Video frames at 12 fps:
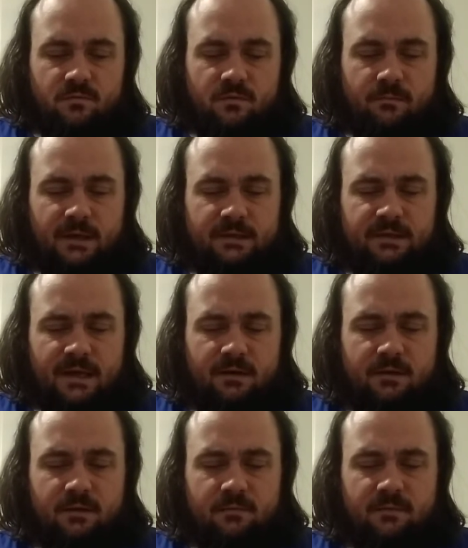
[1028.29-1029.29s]
the best
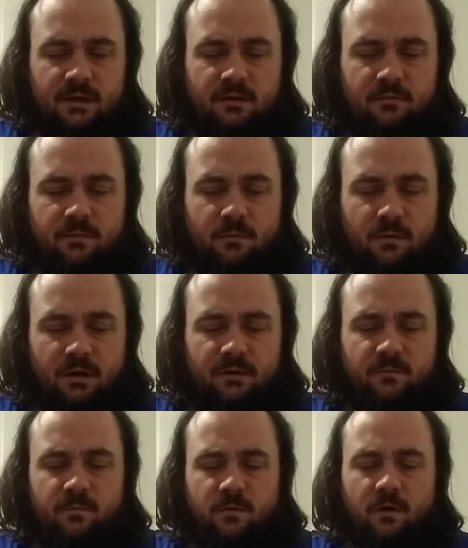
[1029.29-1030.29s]
outcome that you've been
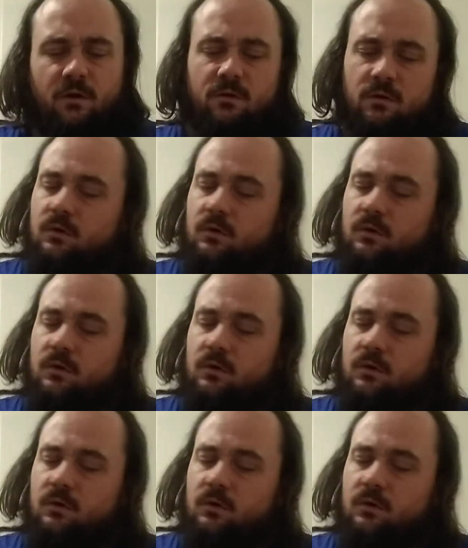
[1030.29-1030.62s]
wanting for.